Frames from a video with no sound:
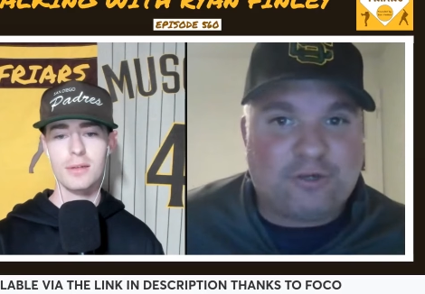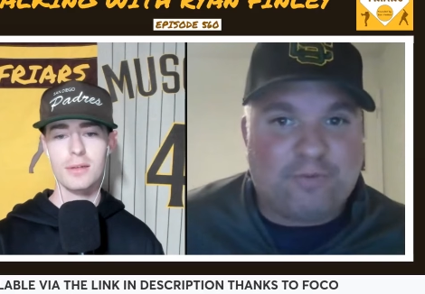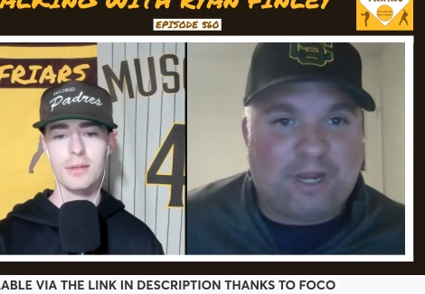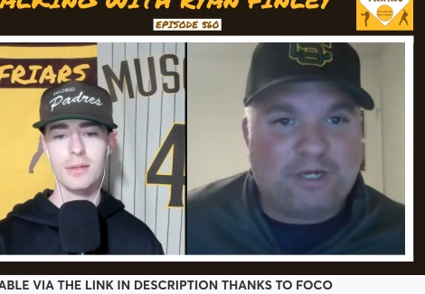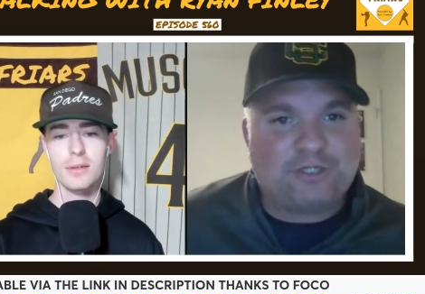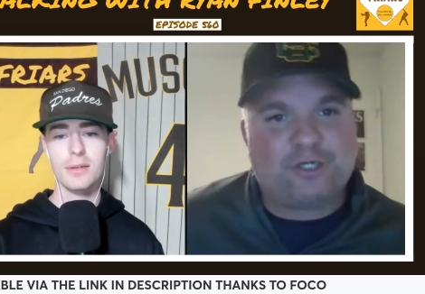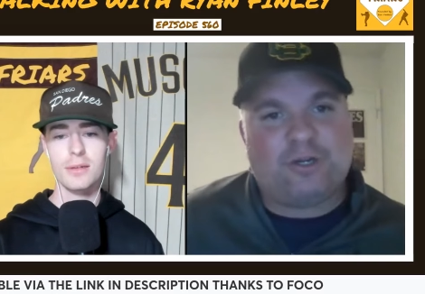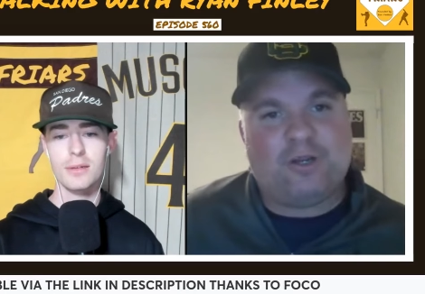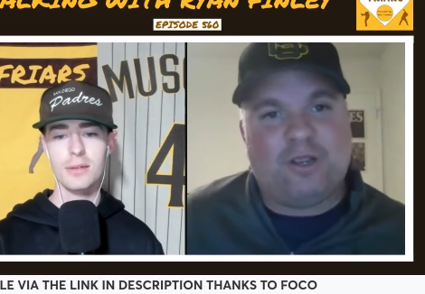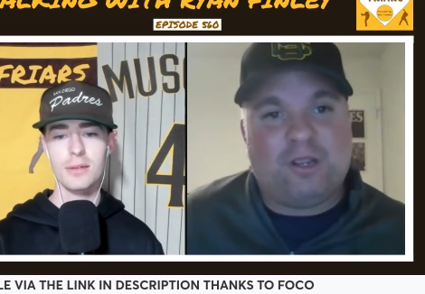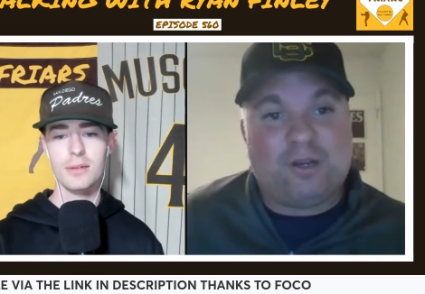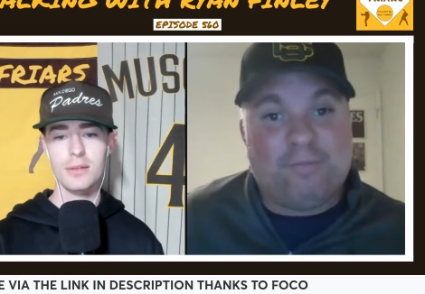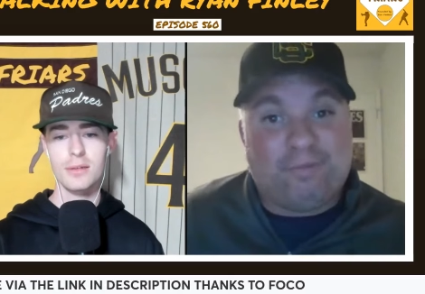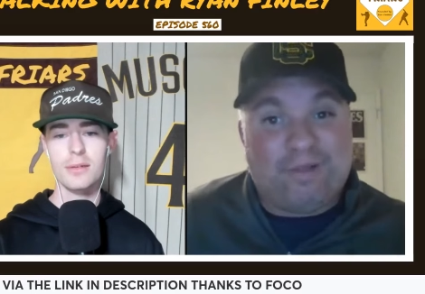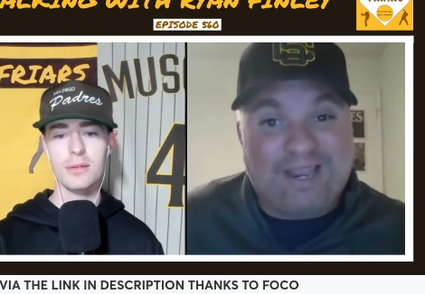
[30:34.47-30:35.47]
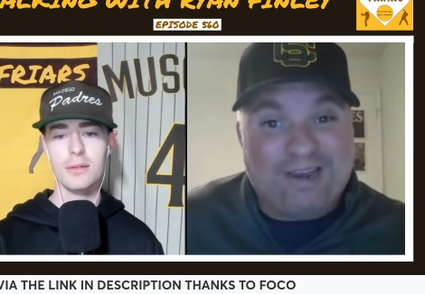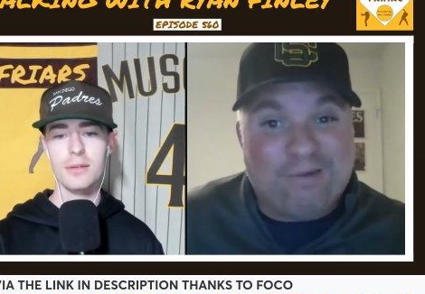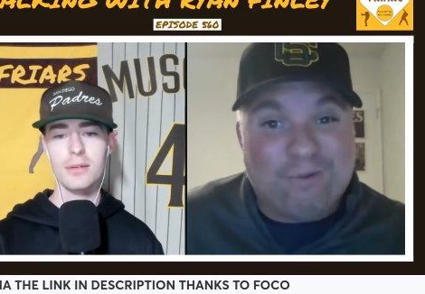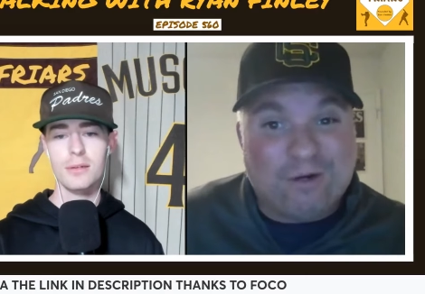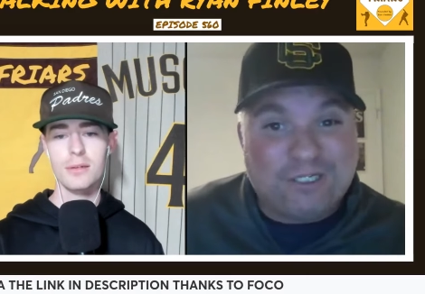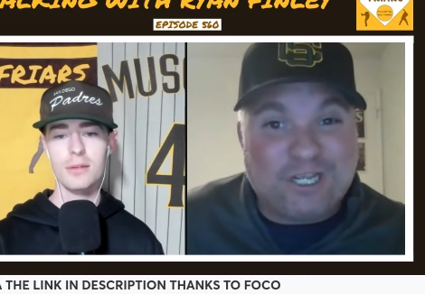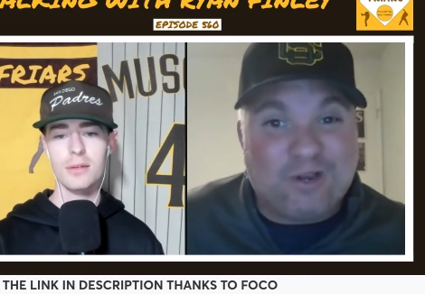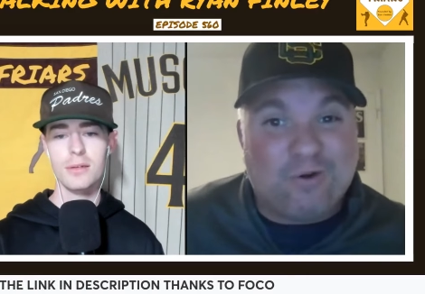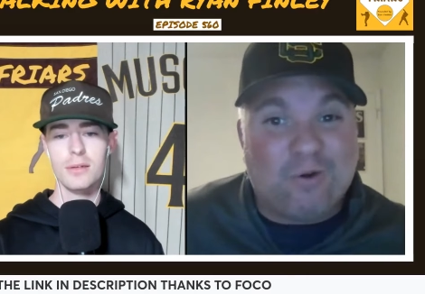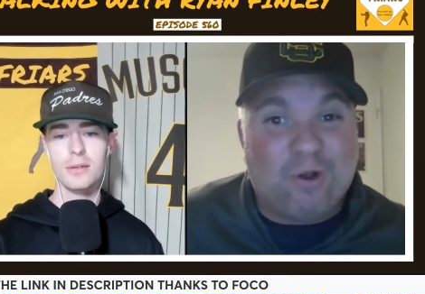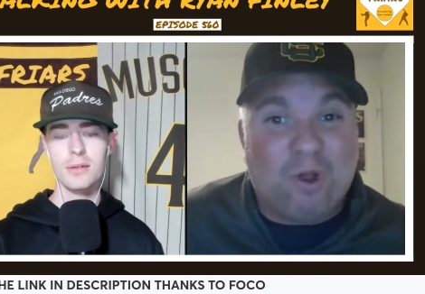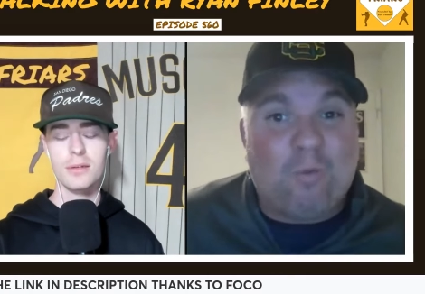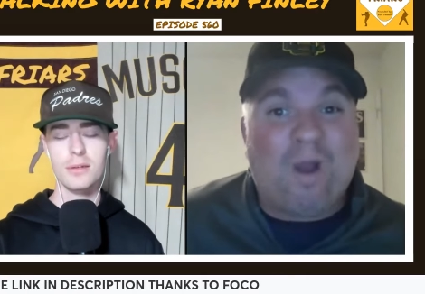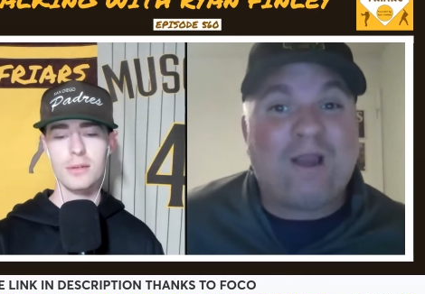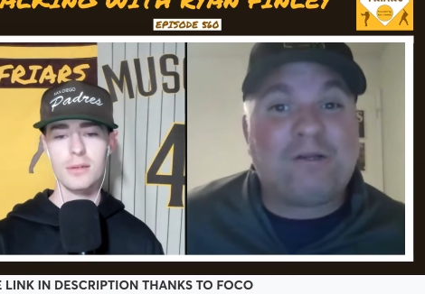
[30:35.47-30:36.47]
Speaker 1: so much? Complaint number two:
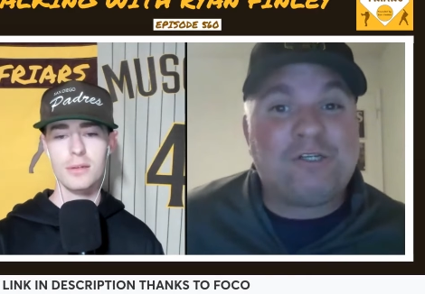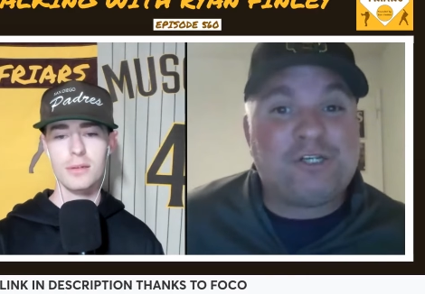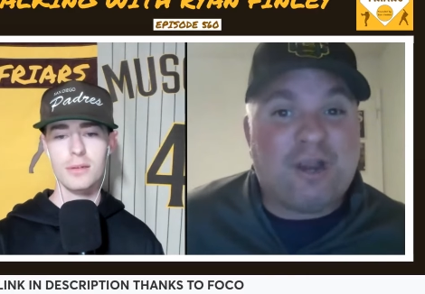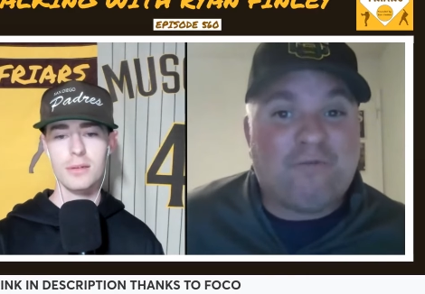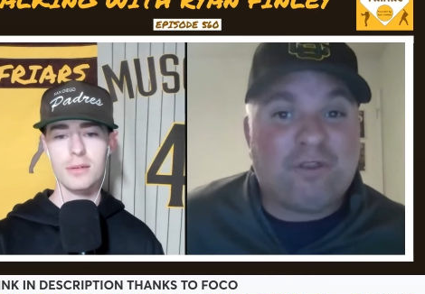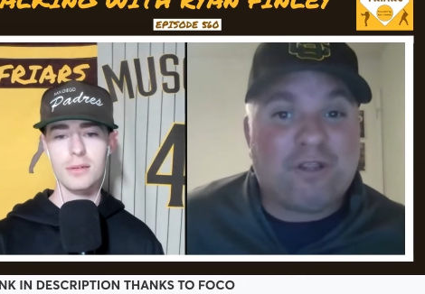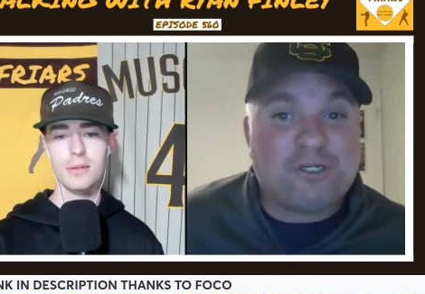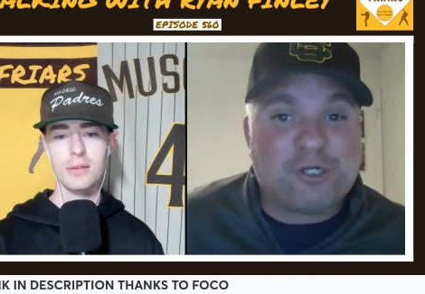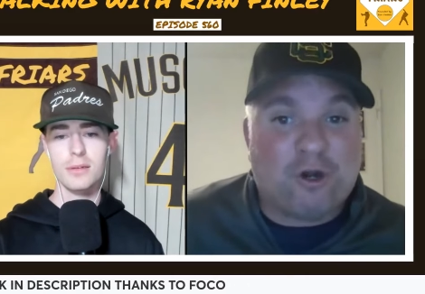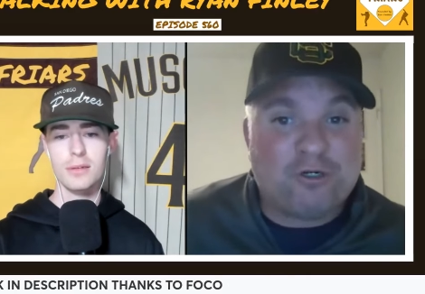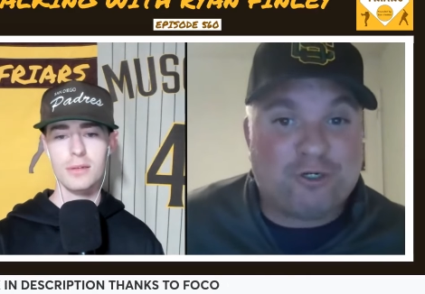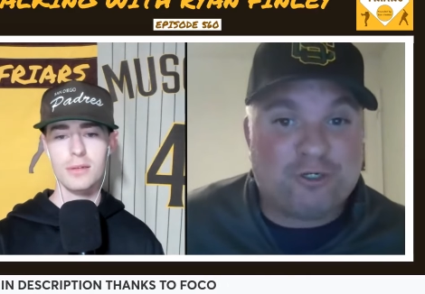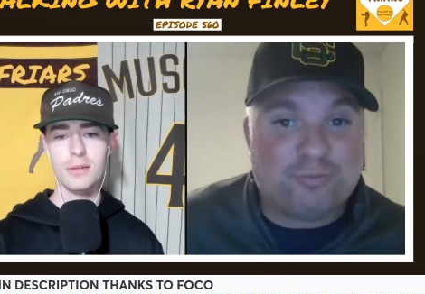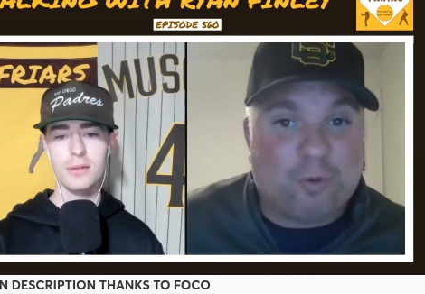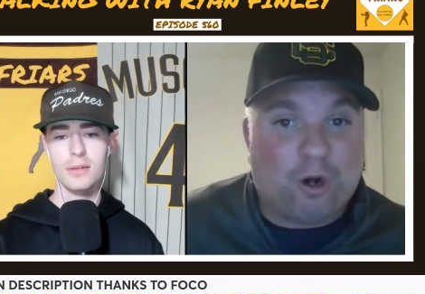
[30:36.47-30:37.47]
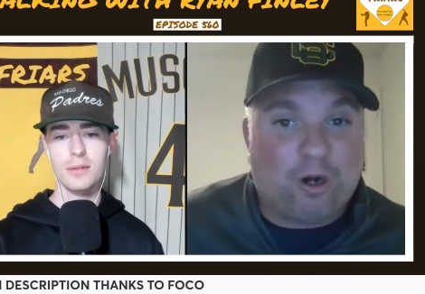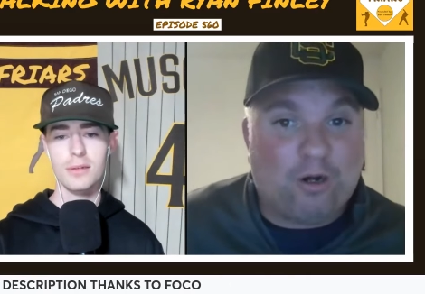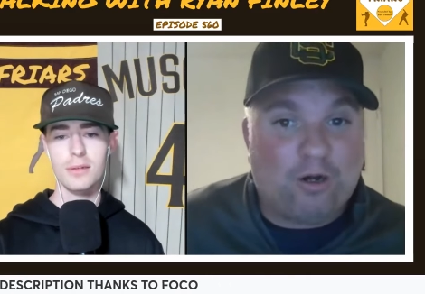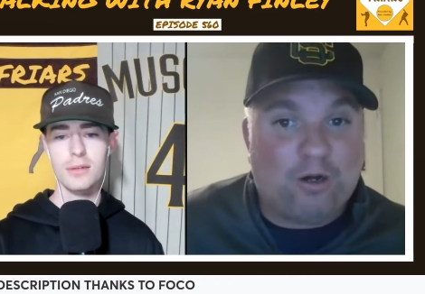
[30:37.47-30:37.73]
Why don't you cover the Chargers more?